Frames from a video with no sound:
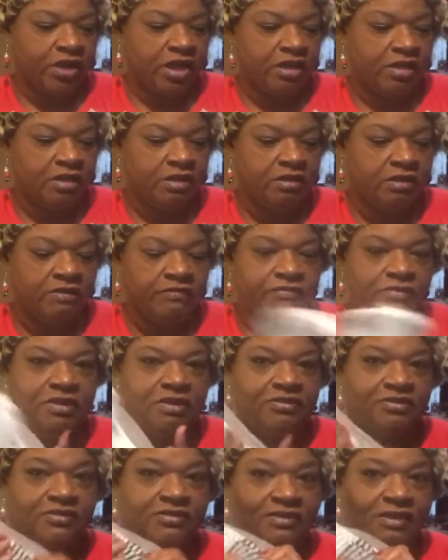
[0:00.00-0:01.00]
I love
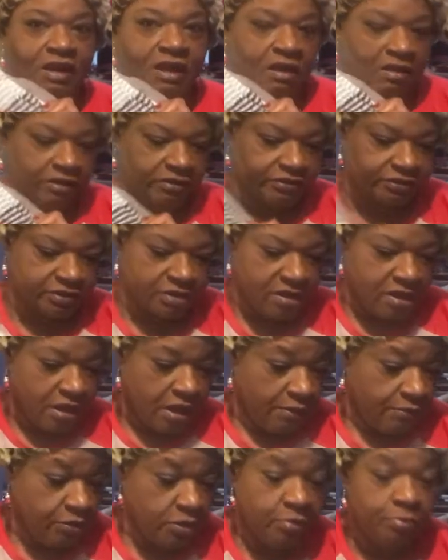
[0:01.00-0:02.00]
these socks.
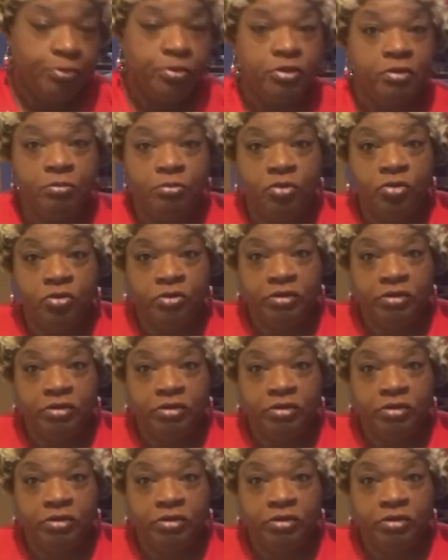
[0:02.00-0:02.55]
I'm going to put them